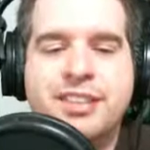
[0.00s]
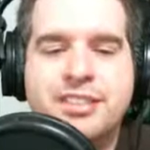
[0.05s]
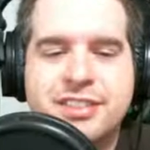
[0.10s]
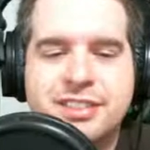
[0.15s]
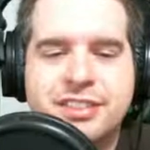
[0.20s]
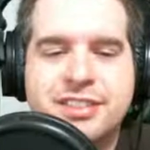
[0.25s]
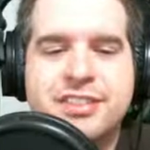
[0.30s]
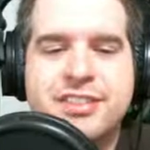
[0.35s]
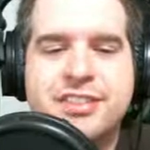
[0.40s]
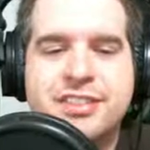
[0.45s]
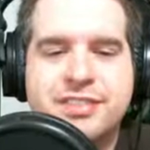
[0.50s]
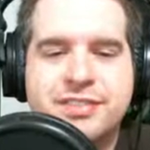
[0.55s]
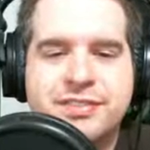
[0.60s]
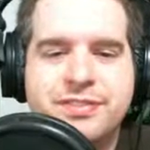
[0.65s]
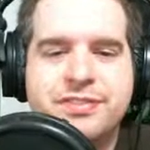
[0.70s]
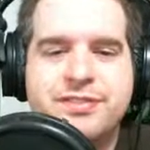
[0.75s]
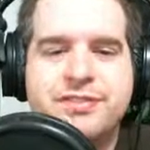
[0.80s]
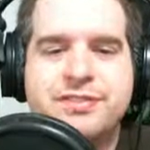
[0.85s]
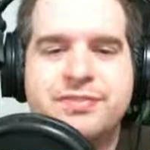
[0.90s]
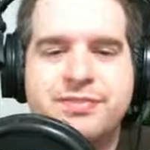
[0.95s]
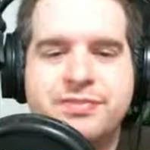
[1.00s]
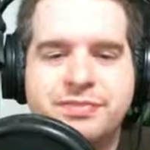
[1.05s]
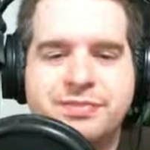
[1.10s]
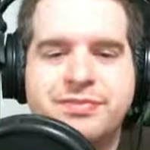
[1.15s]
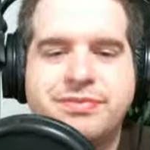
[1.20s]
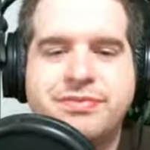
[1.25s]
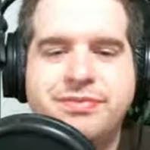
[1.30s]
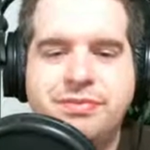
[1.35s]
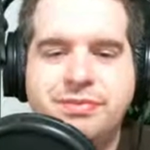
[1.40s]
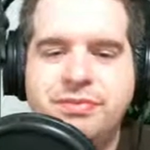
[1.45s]
You start off,
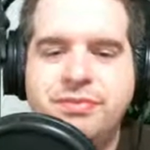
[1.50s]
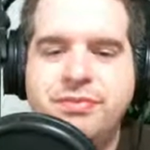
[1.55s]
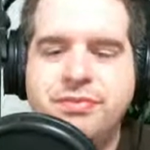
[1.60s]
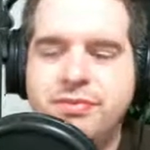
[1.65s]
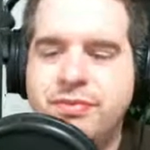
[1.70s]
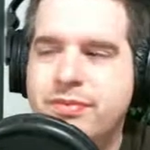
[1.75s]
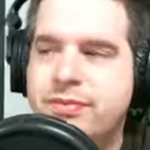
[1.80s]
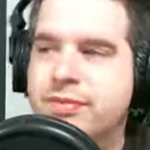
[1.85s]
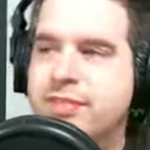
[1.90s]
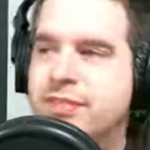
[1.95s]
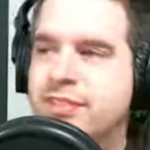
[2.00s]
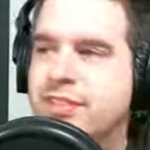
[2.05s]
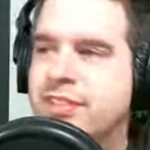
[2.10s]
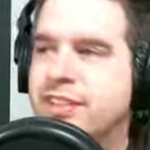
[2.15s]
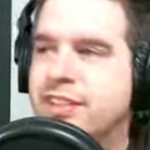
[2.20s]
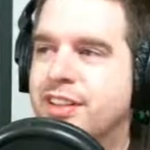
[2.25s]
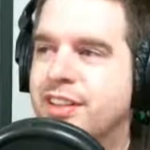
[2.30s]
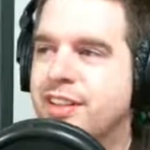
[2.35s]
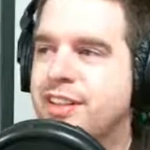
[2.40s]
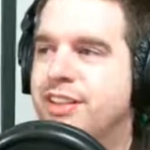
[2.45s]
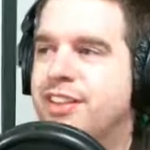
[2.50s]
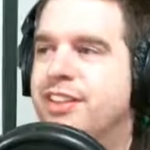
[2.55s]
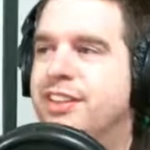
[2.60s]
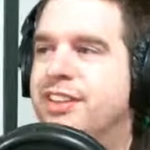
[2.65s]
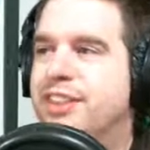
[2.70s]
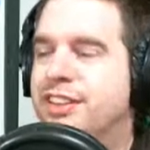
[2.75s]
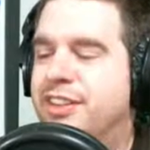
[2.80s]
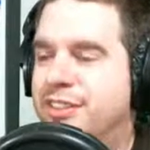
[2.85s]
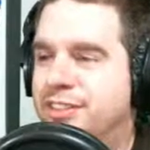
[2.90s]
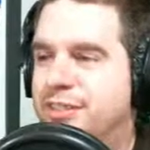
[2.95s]
tiny, and then you get
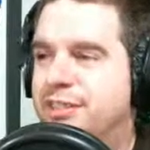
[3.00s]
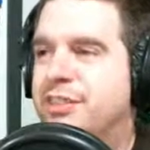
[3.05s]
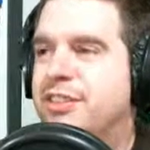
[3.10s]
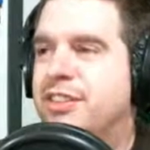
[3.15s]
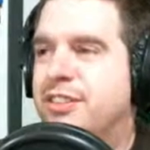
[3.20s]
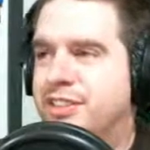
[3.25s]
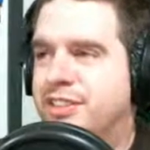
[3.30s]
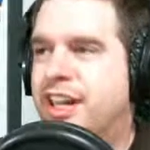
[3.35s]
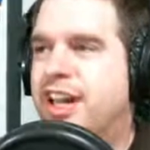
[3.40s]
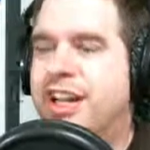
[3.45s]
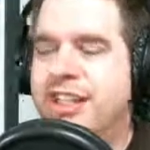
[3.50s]
city size